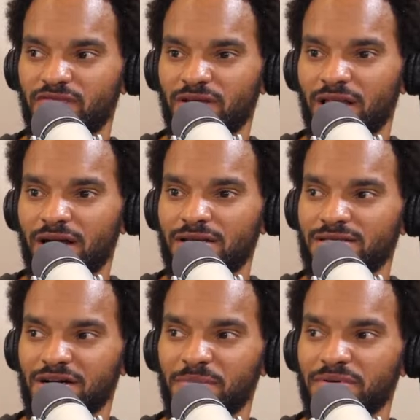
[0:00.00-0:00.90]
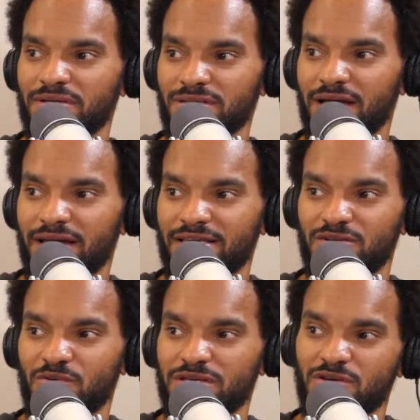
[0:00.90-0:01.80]
a lot of these companies? Like, is
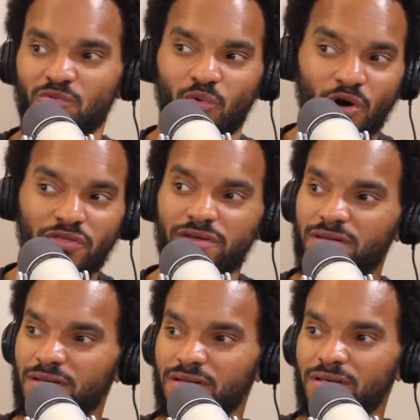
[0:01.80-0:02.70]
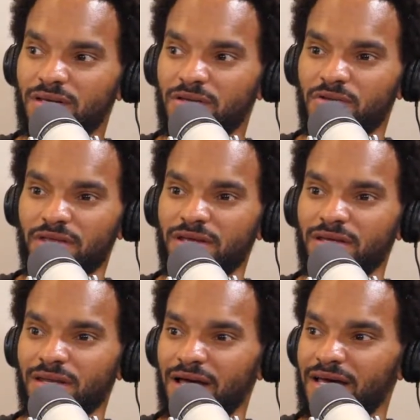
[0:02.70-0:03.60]
it worth it? You
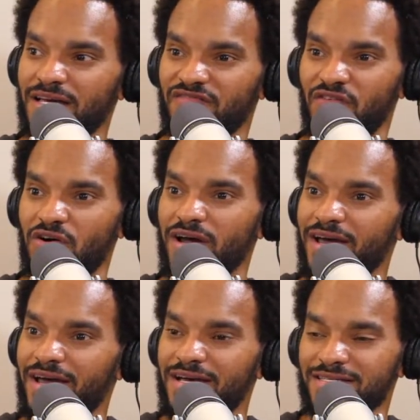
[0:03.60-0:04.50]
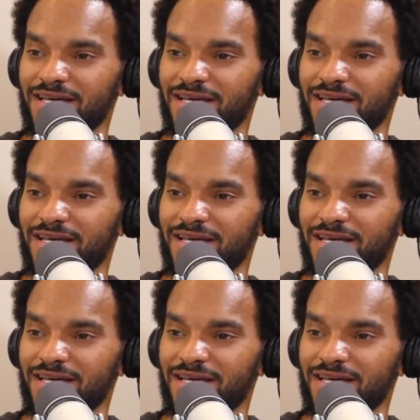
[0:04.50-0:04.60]
think? Like as far as